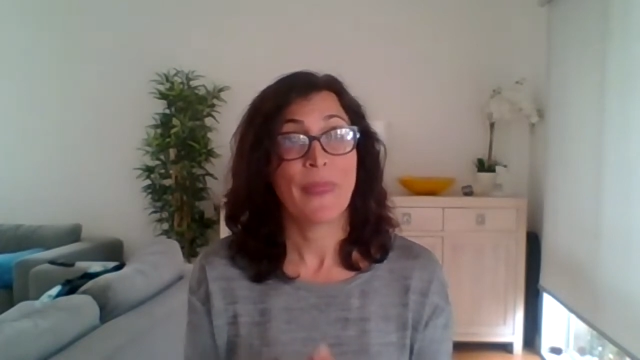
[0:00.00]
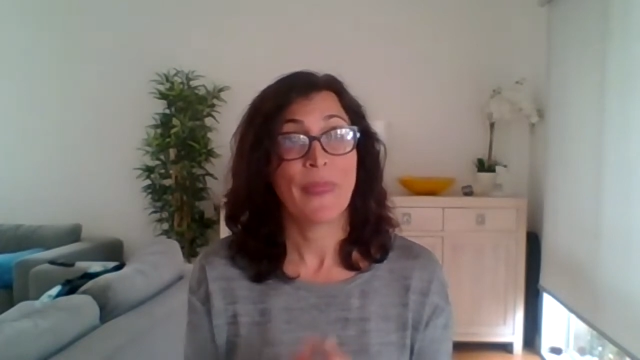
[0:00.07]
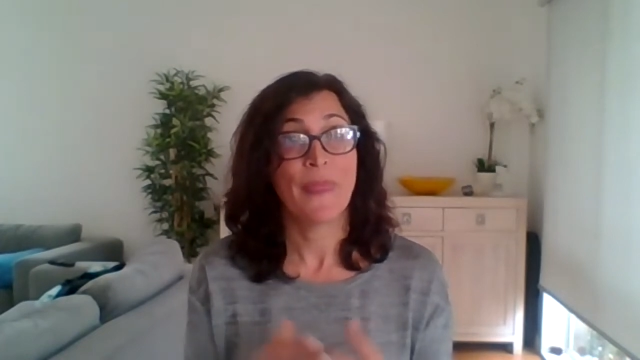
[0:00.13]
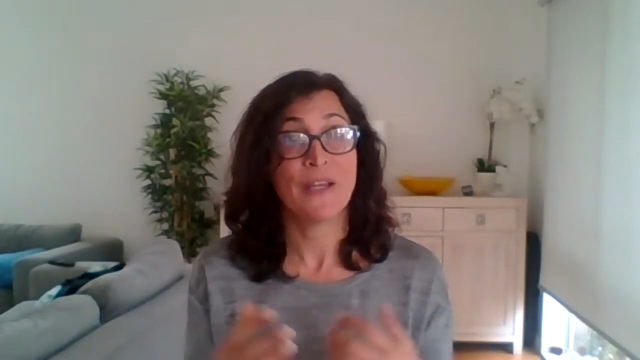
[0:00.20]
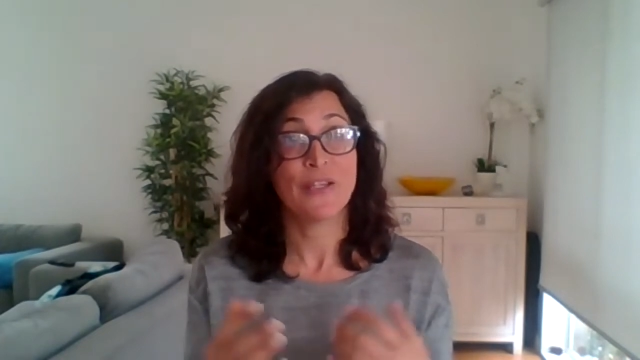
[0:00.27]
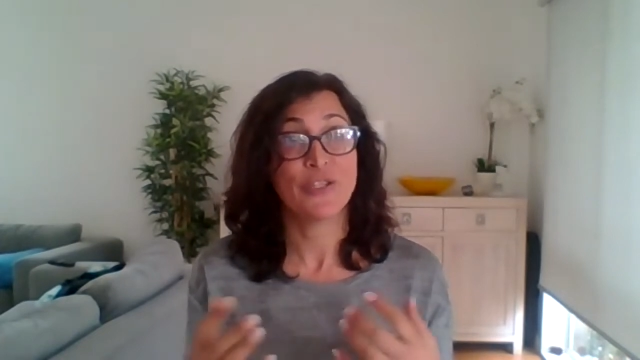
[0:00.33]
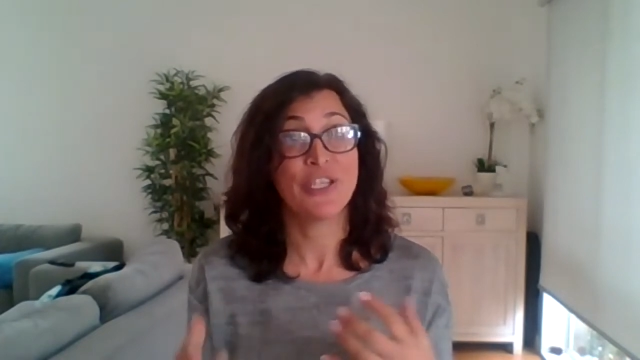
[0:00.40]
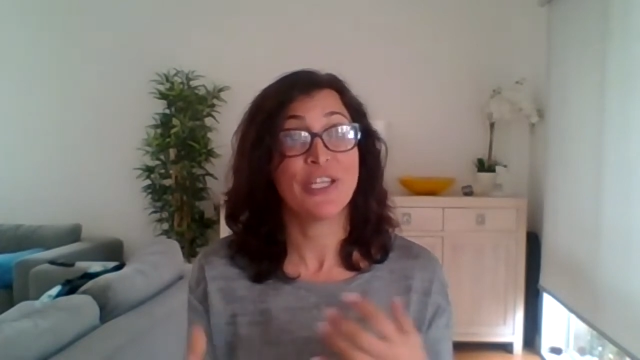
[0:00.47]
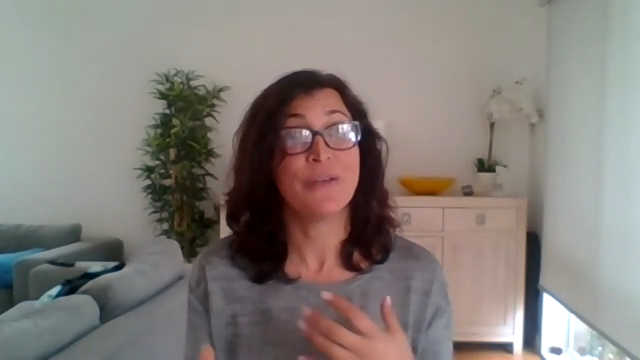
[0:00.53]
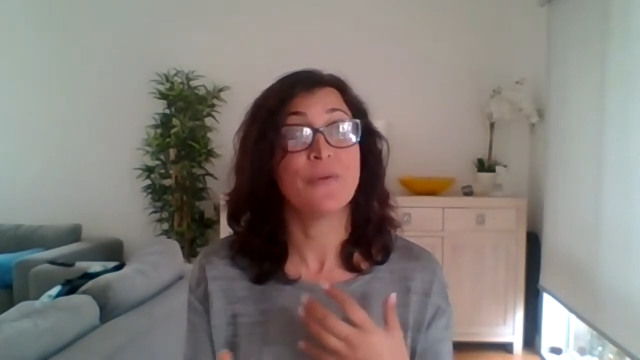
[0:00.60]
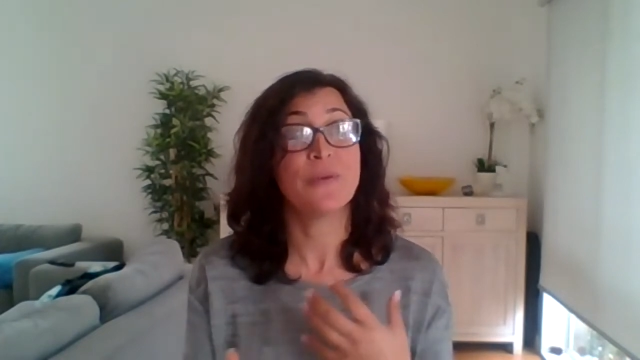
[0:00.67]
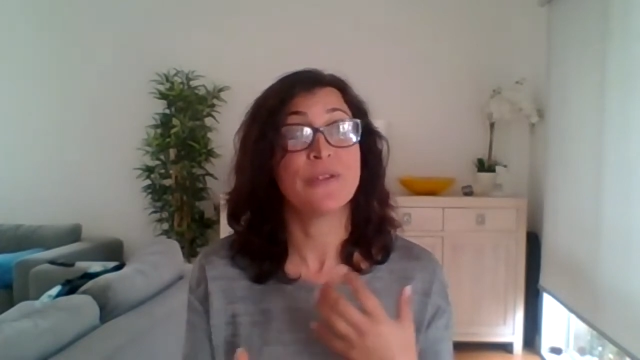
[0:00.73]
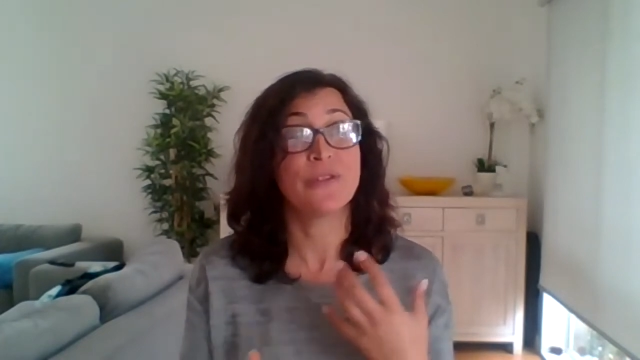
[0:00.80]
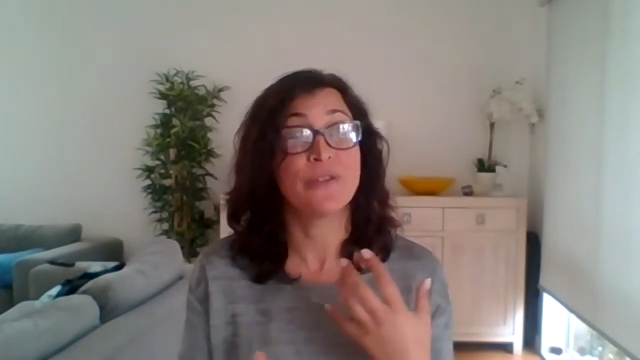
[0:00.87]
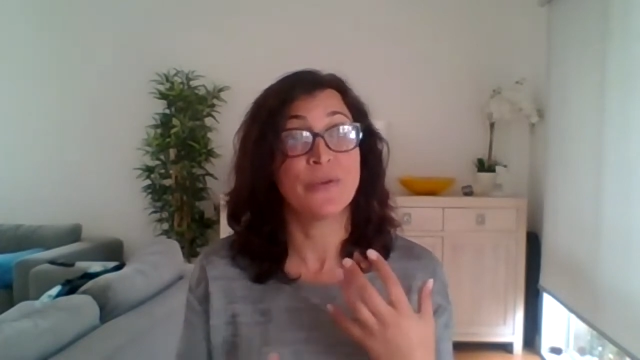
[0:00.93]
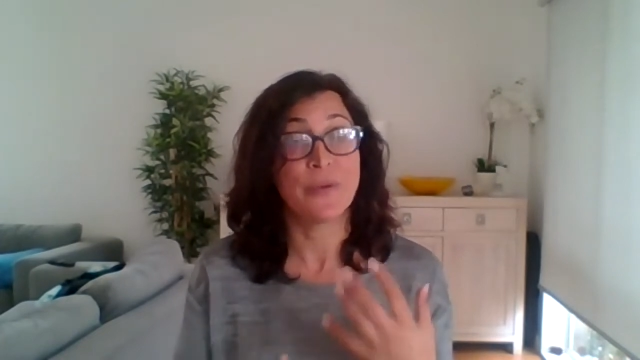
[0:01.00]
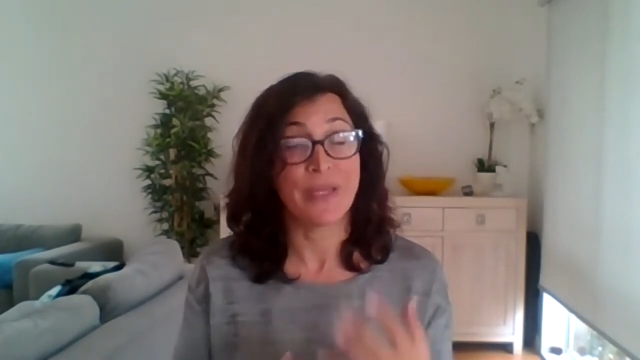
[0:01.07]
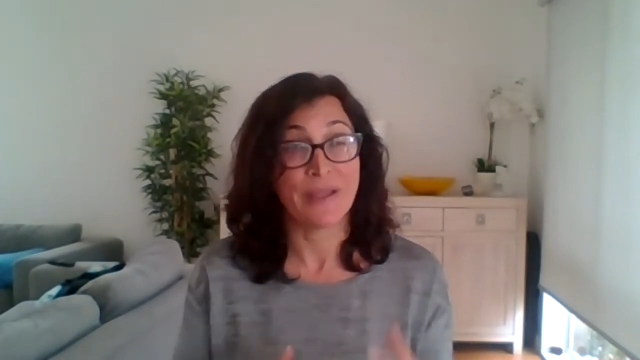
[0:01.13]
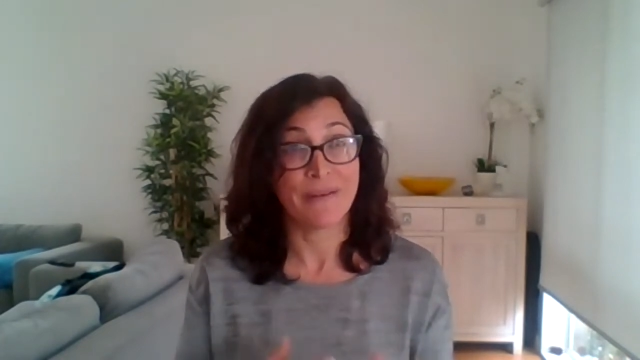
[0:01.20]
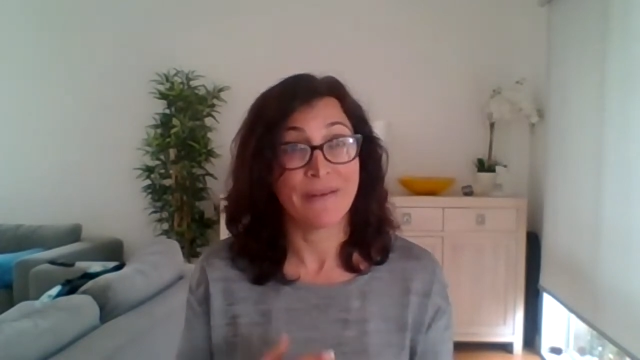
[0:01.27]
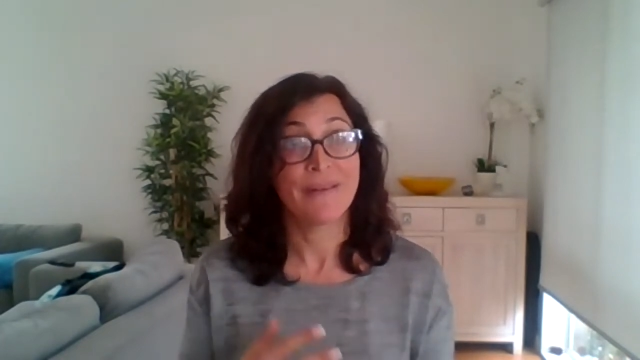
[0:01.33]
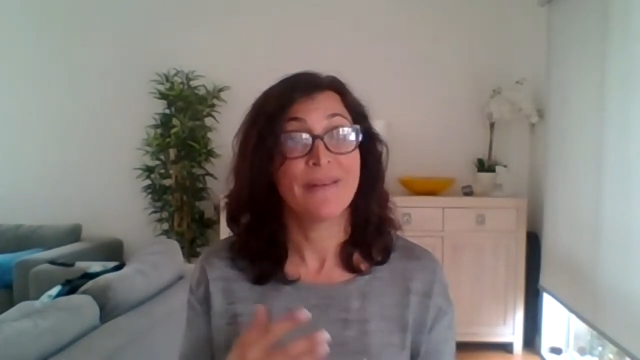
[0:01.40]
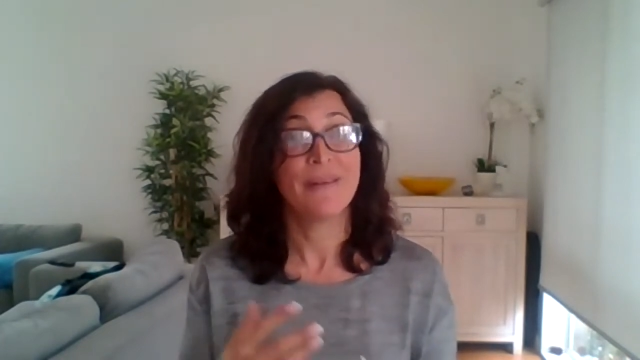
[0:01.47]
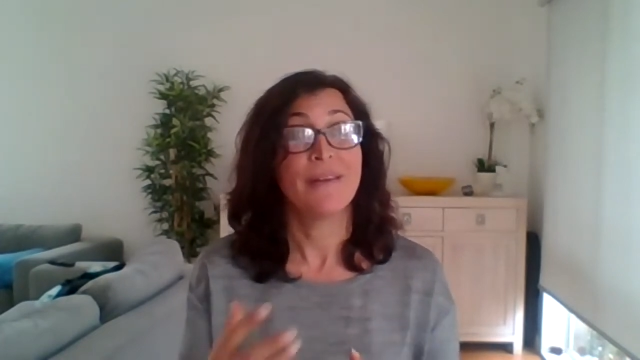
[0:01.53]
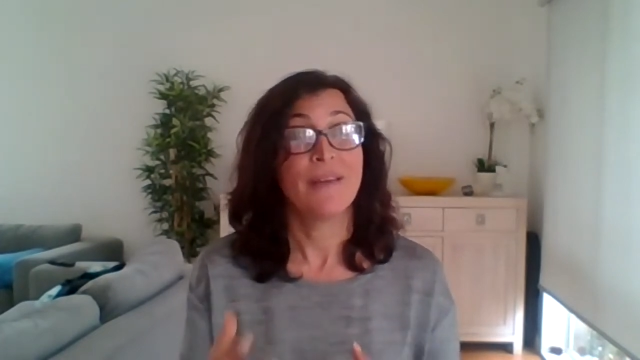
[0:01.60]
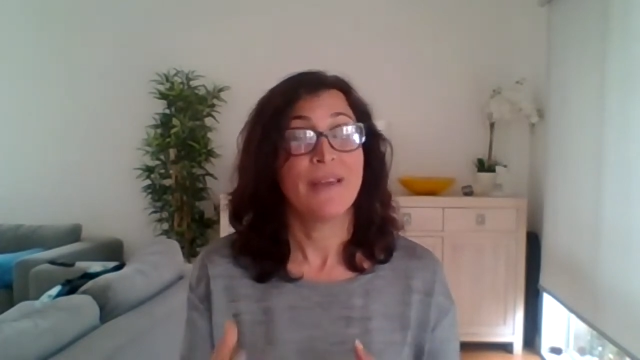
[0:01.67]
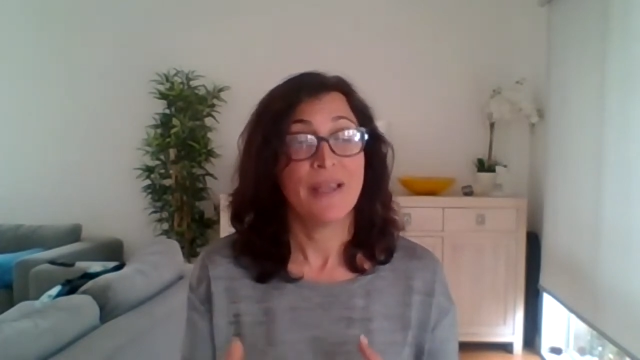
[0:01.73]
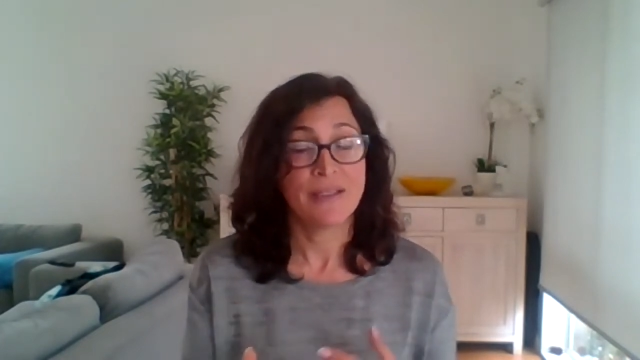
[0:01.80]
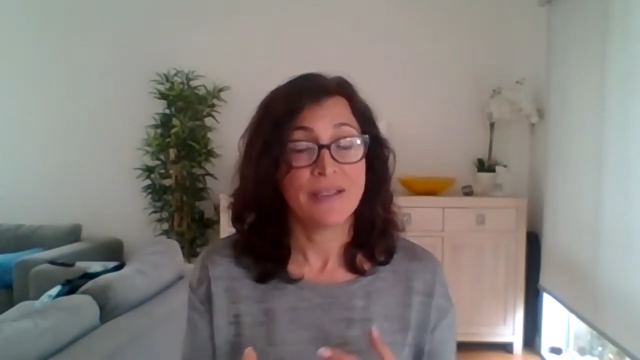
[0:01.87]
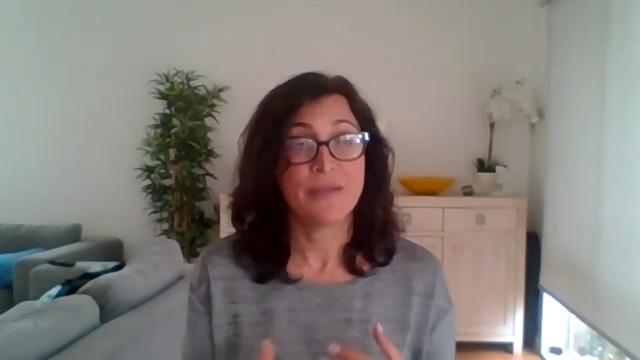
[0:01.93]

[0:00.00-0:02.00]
that she was doing as